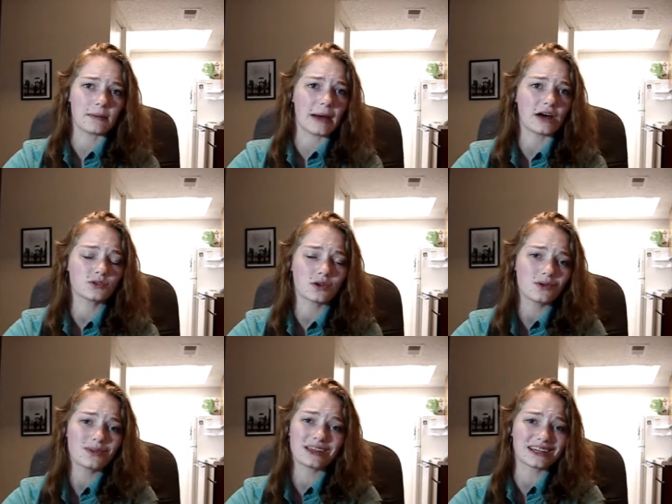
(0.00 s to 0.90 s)
about or
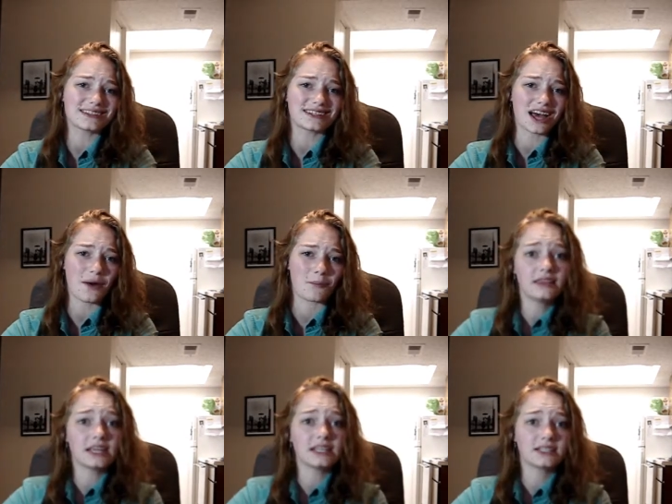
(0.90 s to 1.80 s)
you think is dumb.
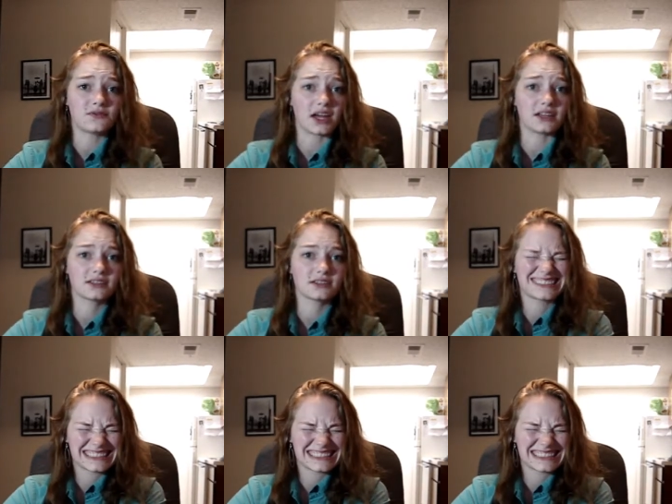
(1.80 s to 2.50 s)
This space.